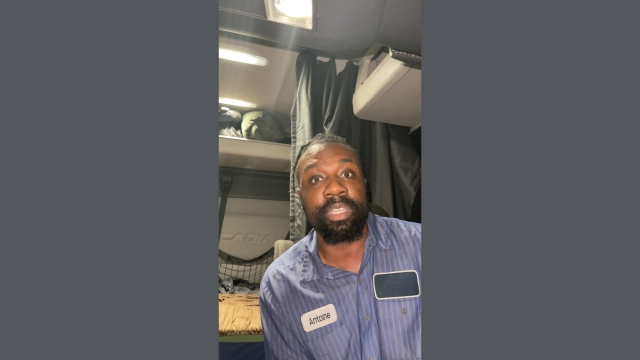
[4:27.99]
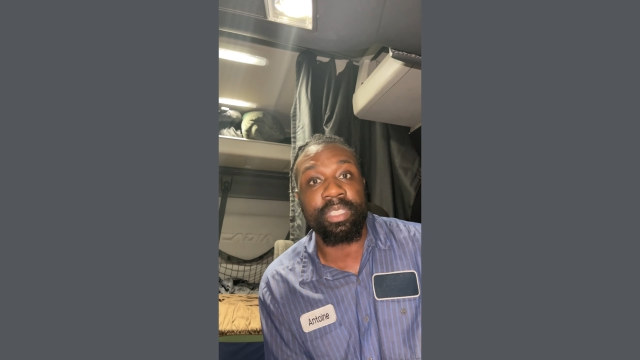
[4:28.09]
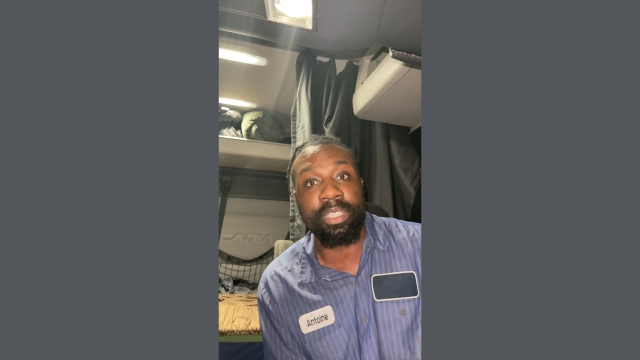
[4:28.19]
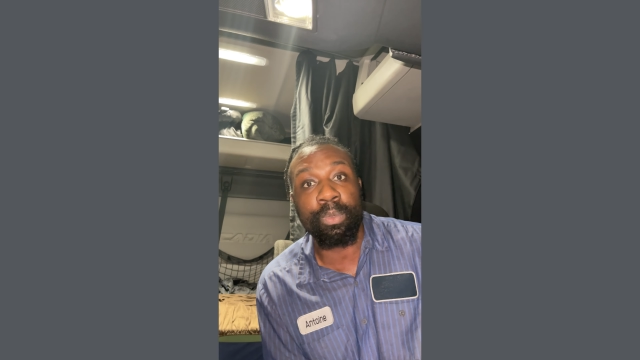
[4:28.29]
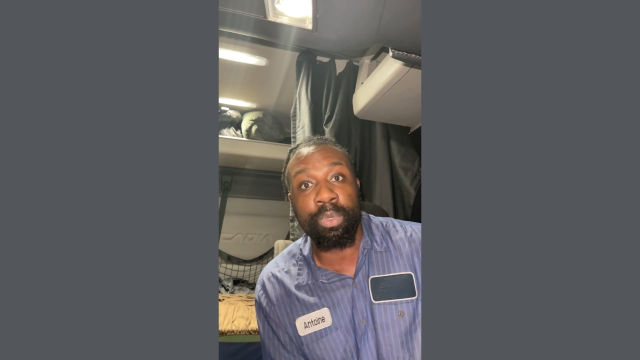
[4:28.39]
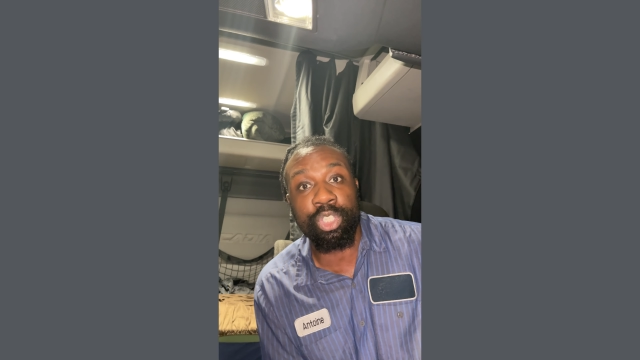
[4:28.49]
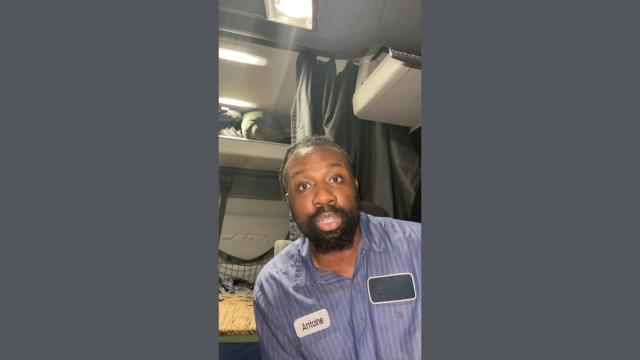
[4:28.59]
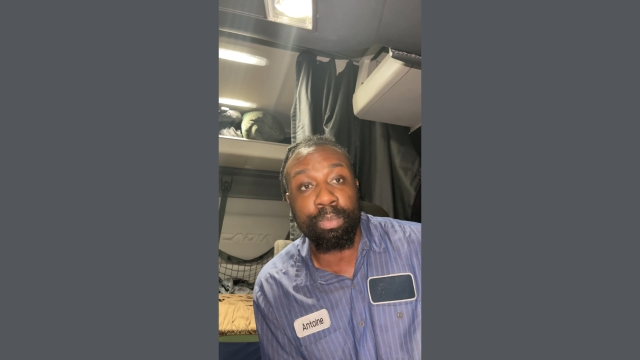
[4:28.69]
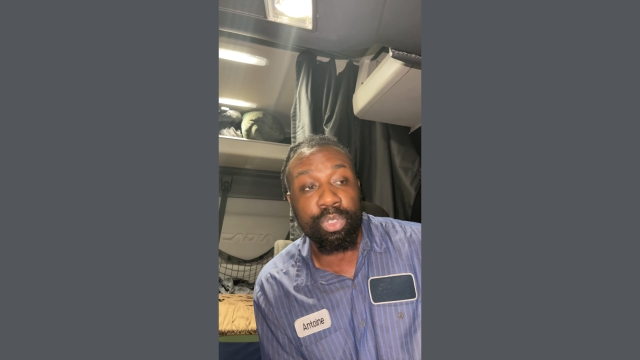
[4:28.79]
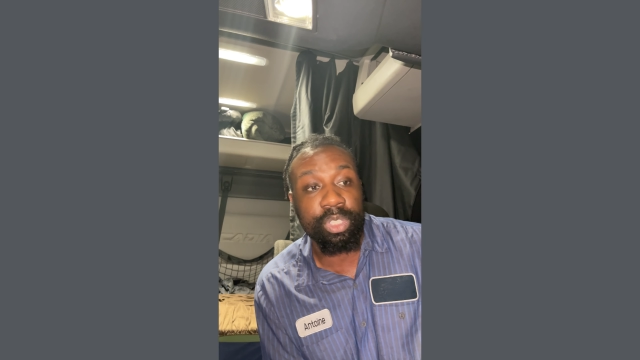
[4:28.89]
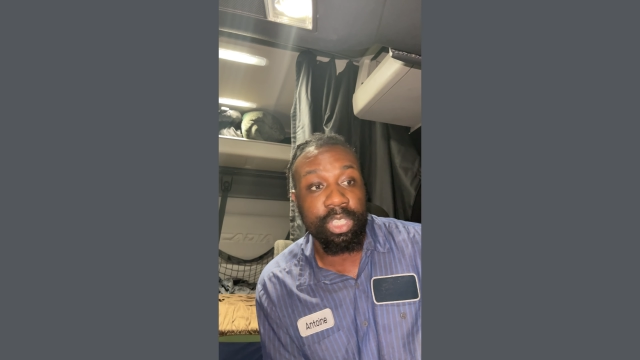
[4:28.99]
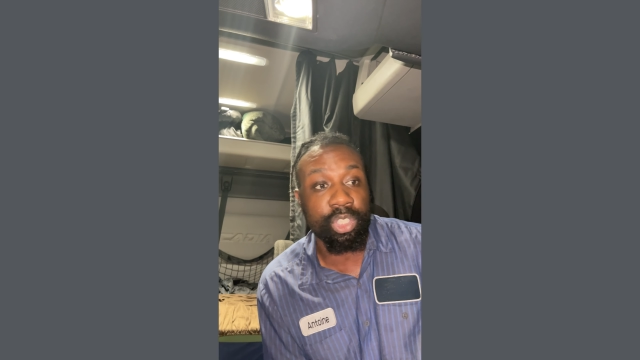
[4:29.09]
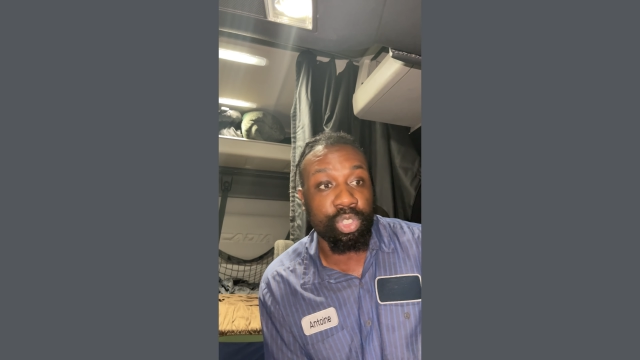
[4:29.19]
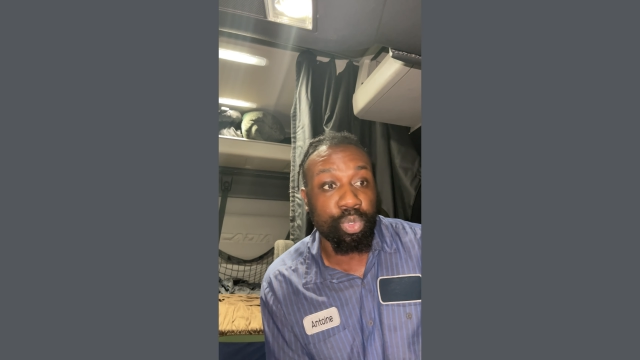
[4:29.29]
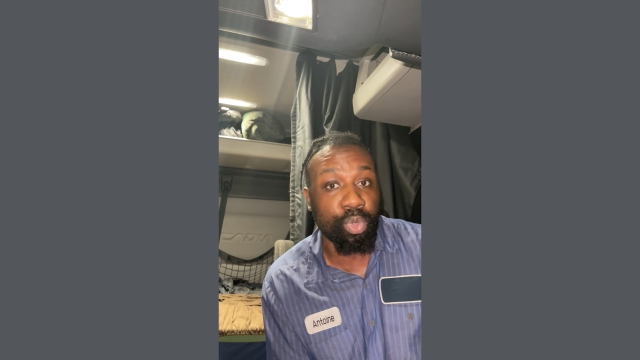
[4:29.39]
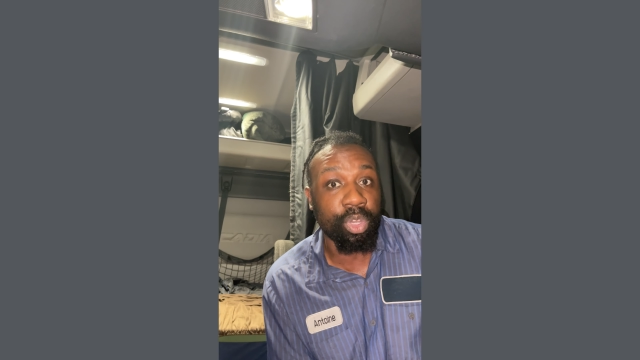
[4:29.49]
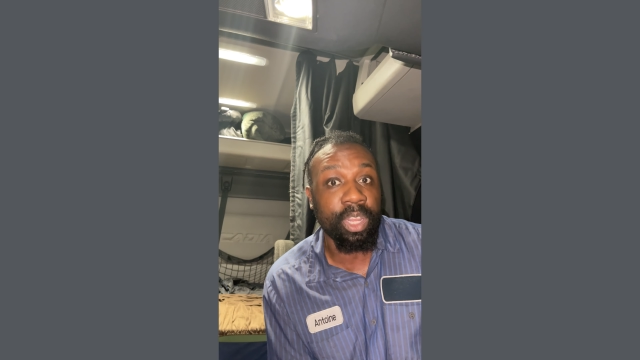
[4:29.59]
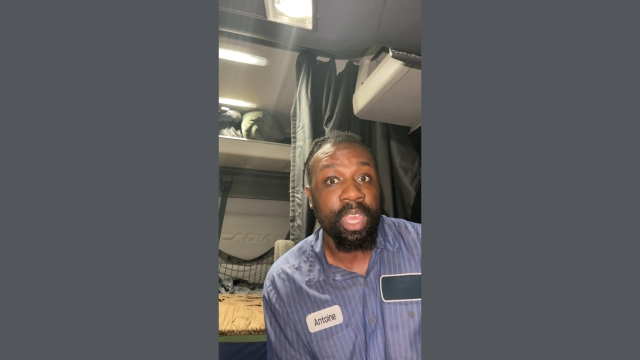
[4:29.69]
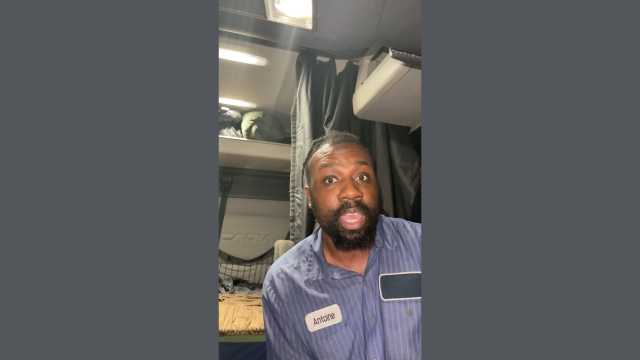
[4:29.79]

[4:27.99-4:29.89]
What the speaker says: and see what your music is doing,